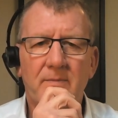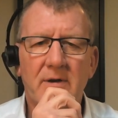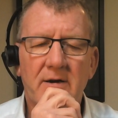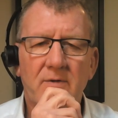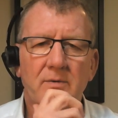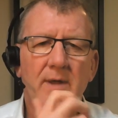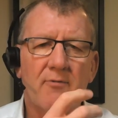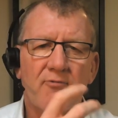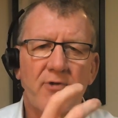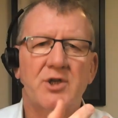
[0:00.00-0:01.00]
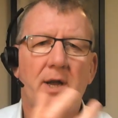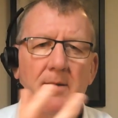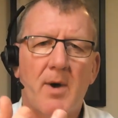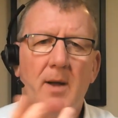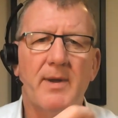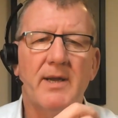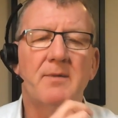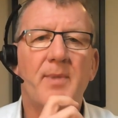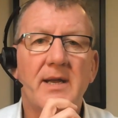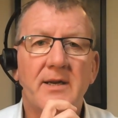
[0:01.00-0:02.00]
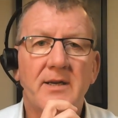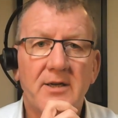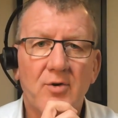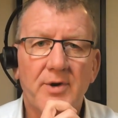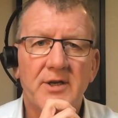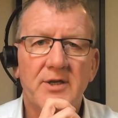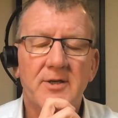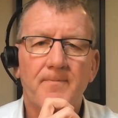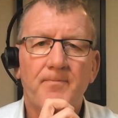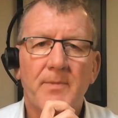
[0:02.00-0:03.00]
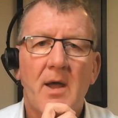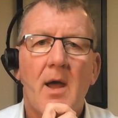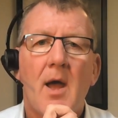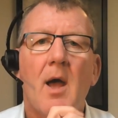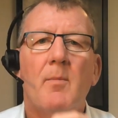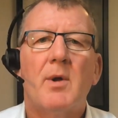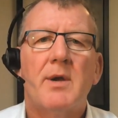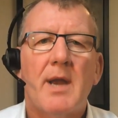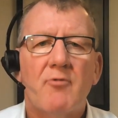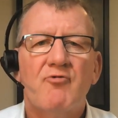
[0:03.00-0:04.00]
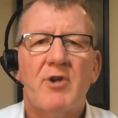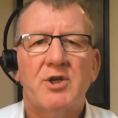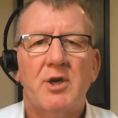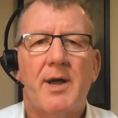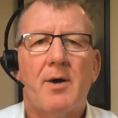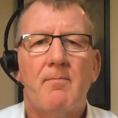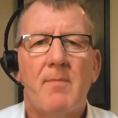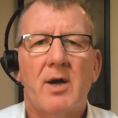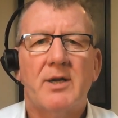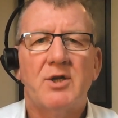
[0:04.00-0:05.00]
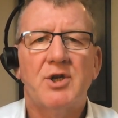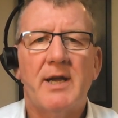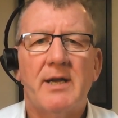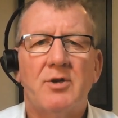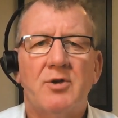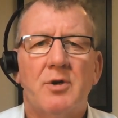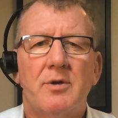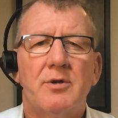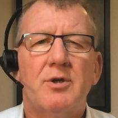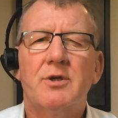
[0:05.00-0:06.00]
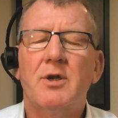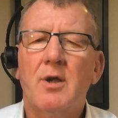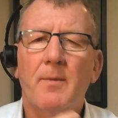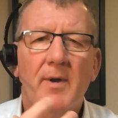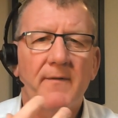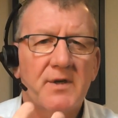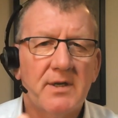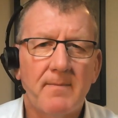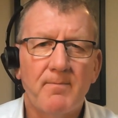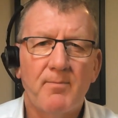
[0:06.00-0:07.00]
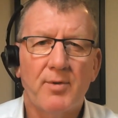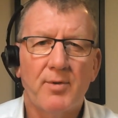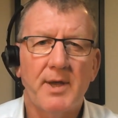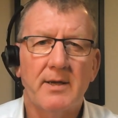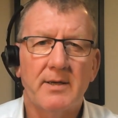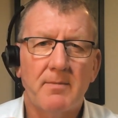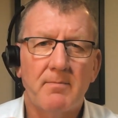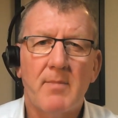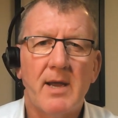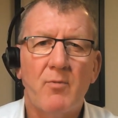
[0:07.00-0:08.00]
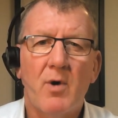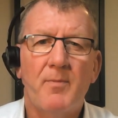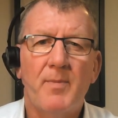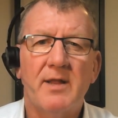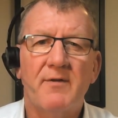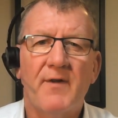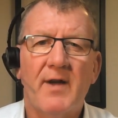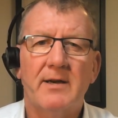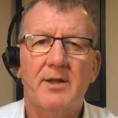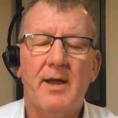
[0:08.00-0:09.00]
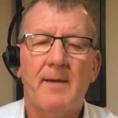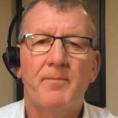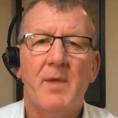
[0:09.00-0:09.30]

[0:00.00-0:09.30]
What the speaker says: you know, their rationale might be to be dishonest. But now rationale might change just a couple of simple things may well be the fact that